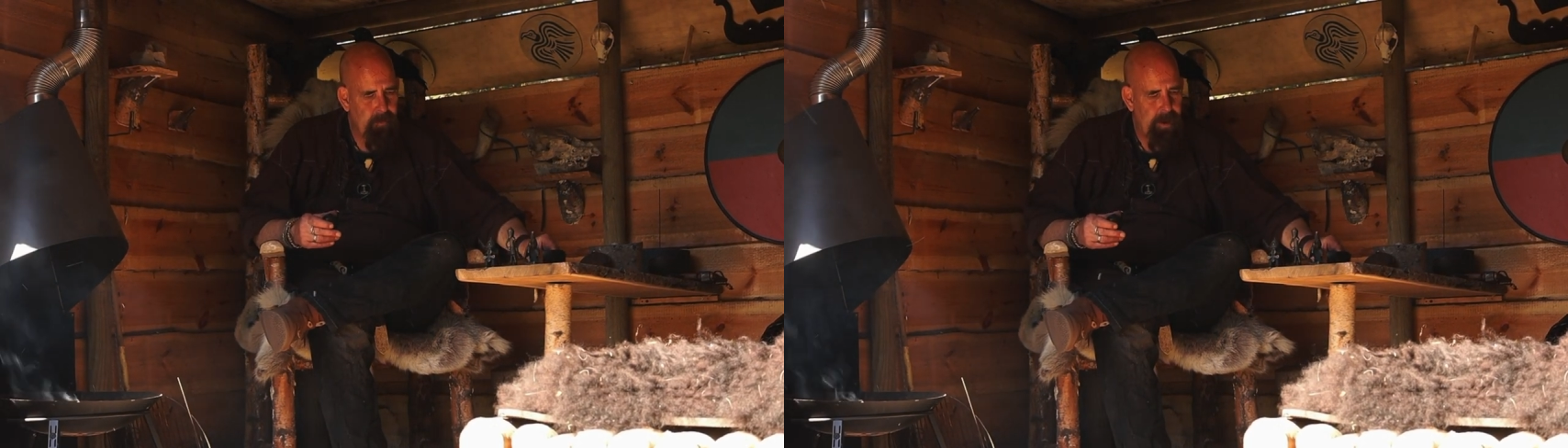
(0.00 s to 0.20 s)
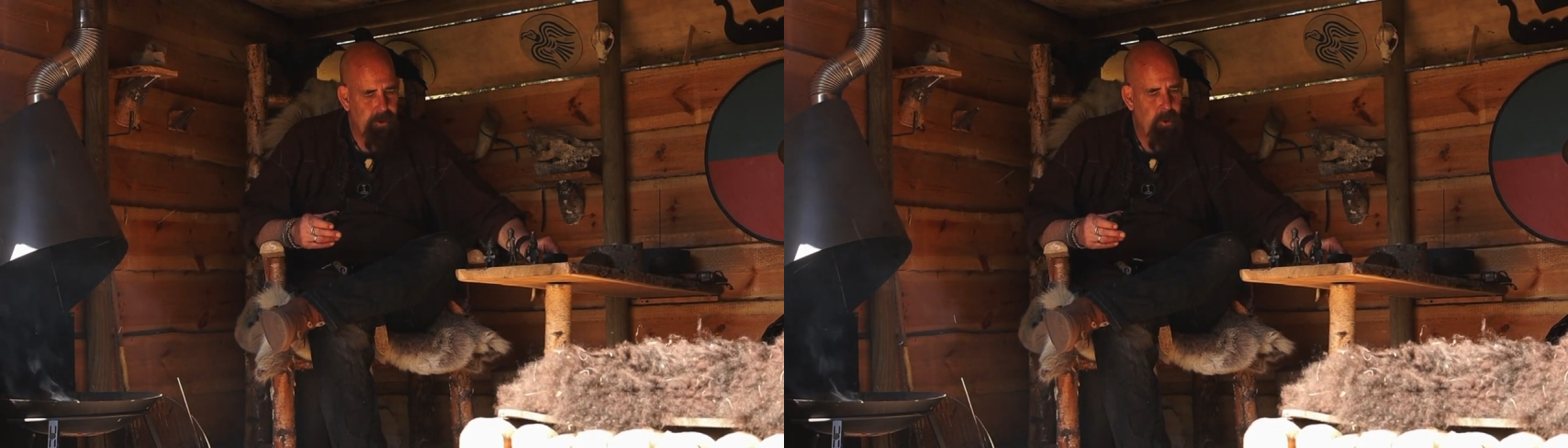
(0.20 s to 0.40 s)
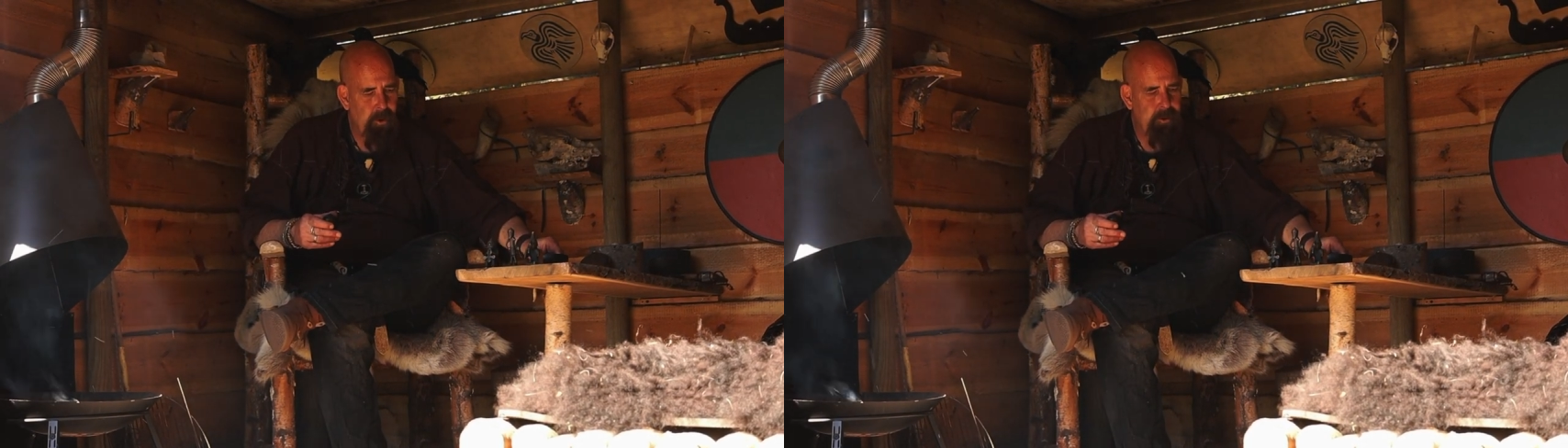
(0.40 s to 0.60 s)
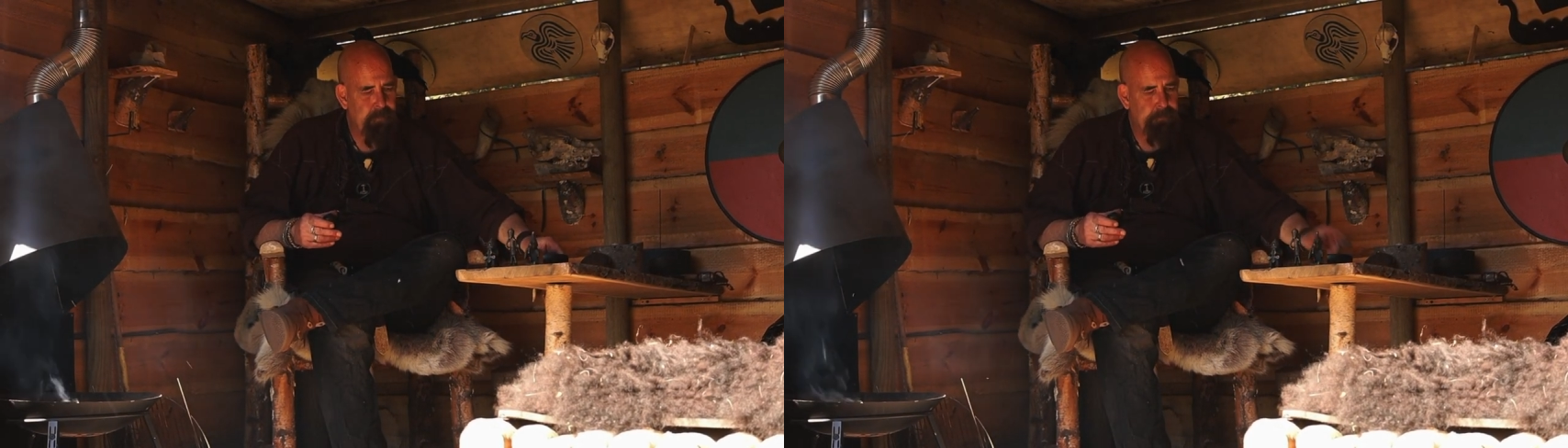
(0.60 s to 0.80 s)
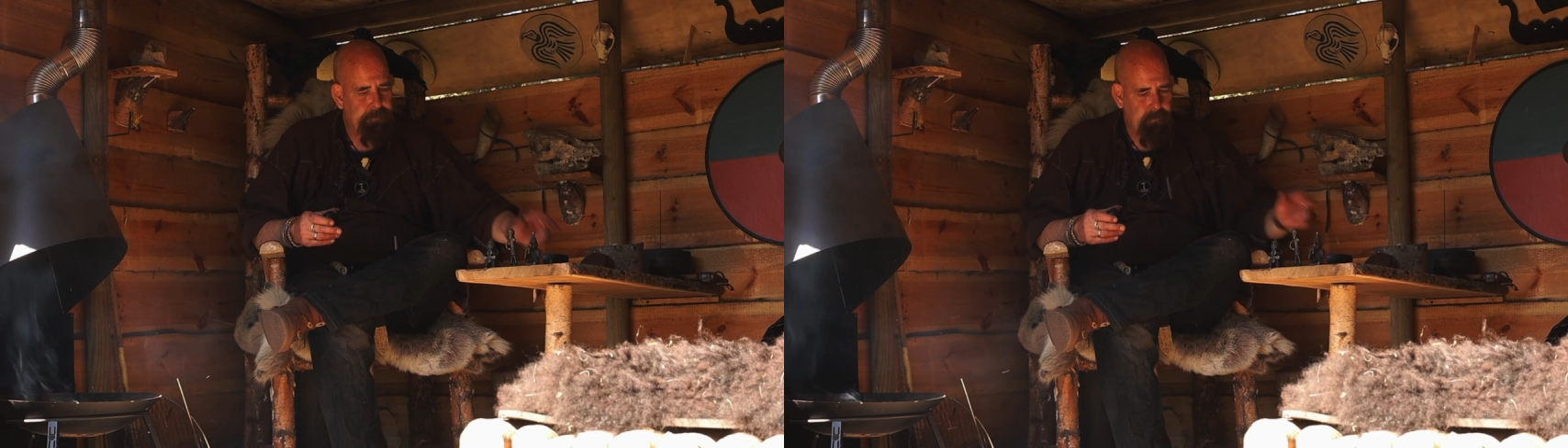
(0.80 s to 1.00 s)
I call it
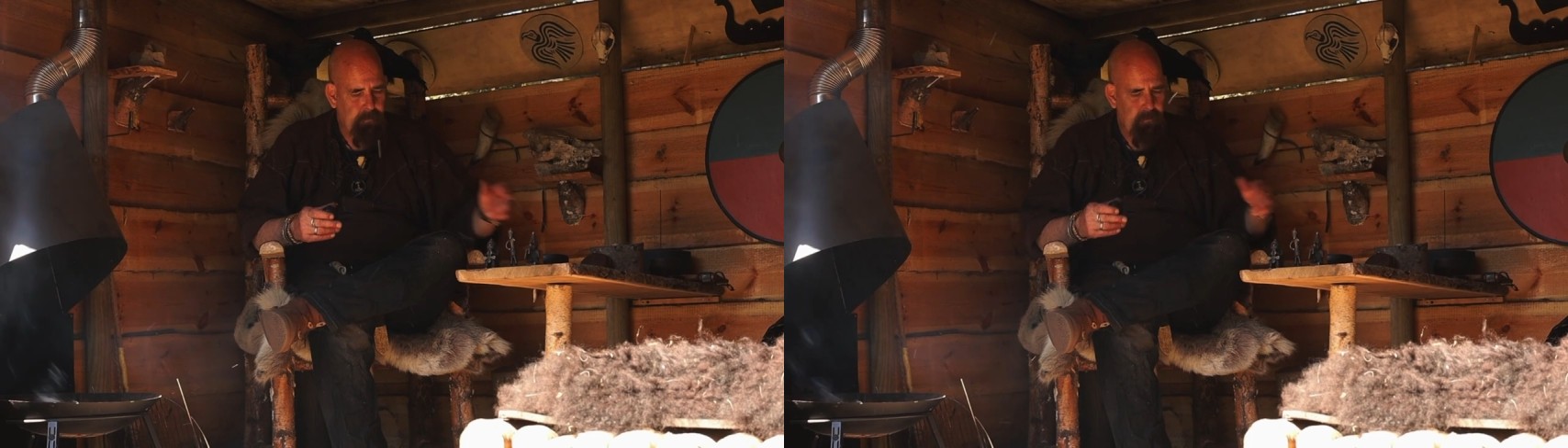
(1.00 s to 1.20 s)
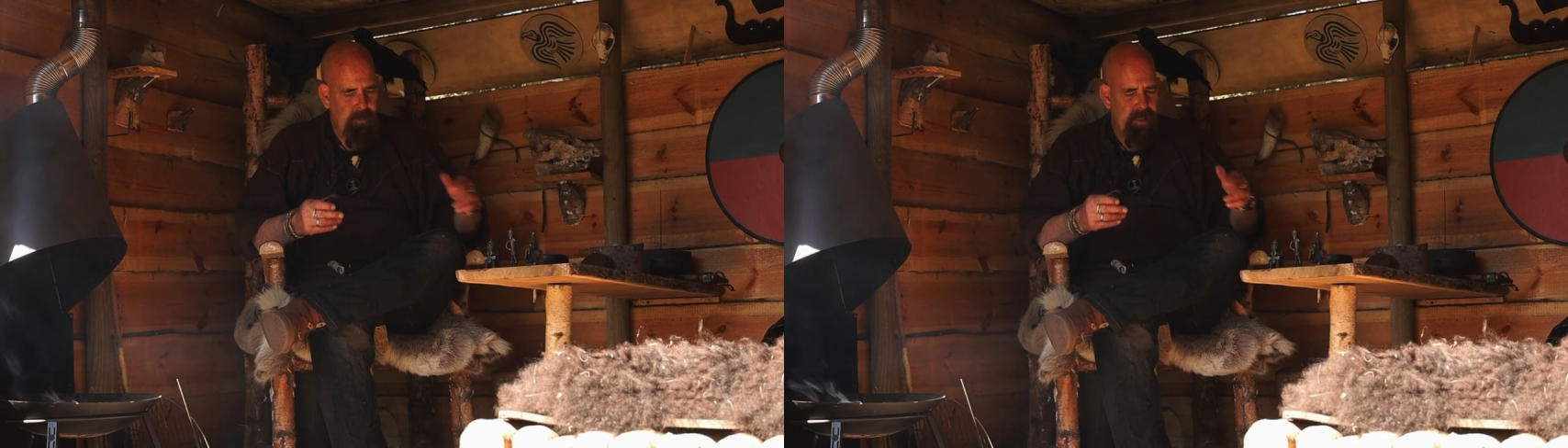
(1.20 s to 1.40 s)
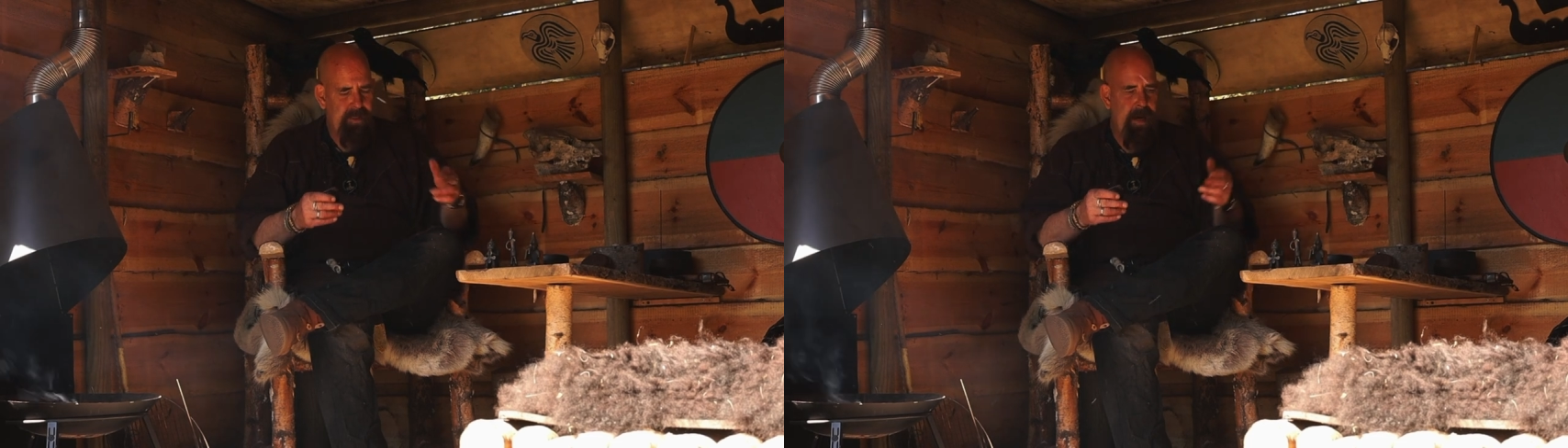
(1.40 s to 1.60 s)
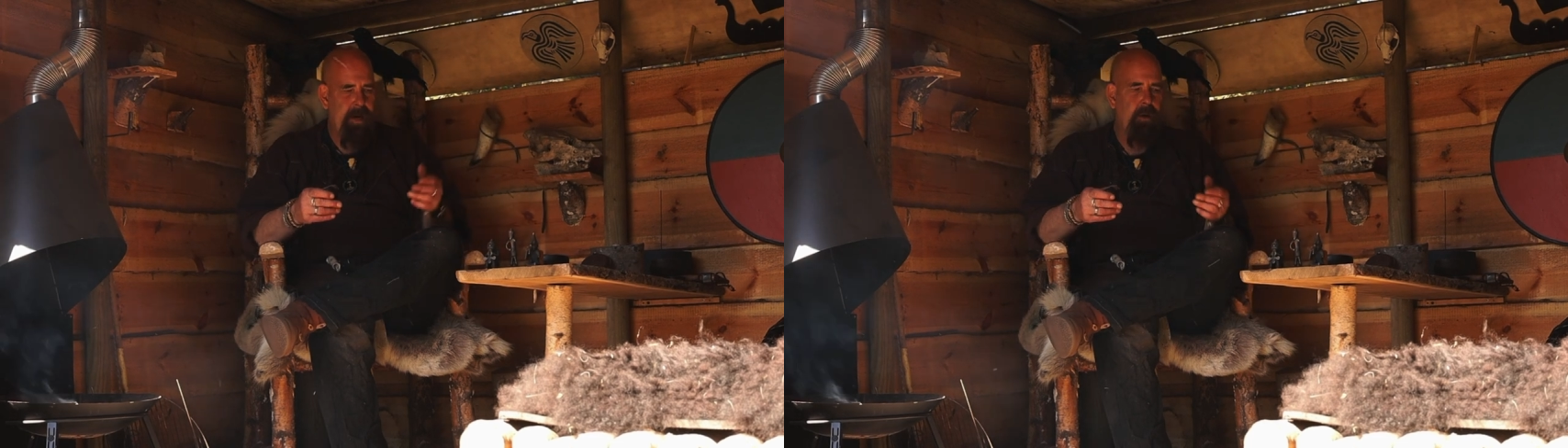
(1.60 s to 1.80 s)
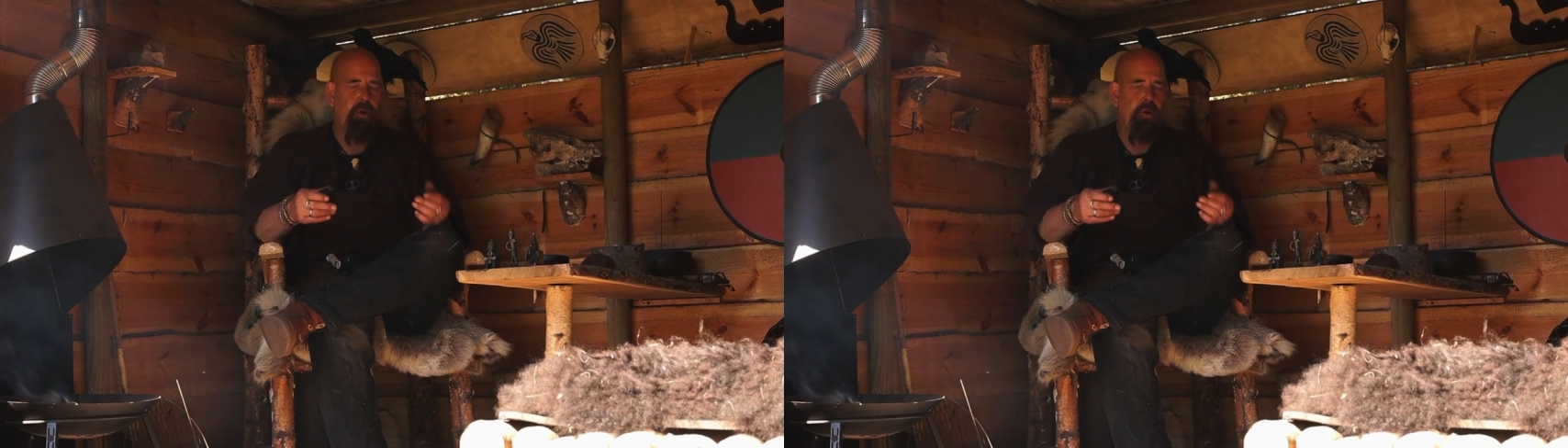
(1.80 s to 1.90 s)
Chaga